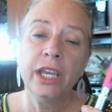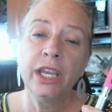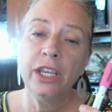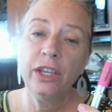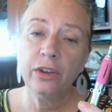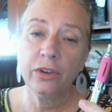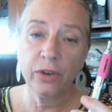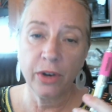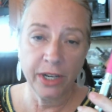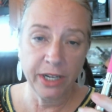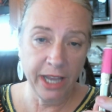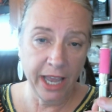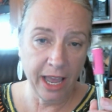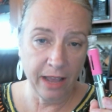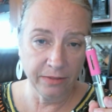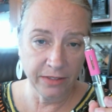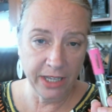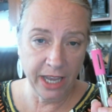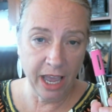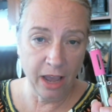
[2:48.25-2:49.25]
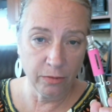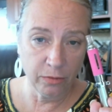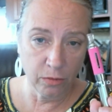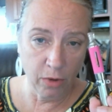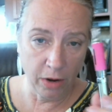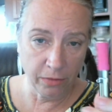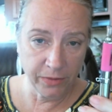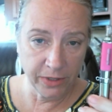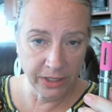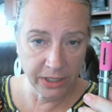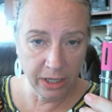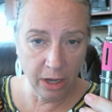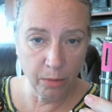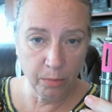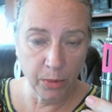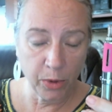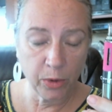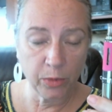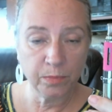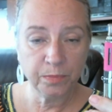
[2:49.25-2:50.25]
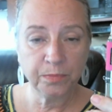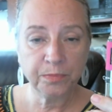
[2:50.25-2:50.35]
you're going to have rough and tumble.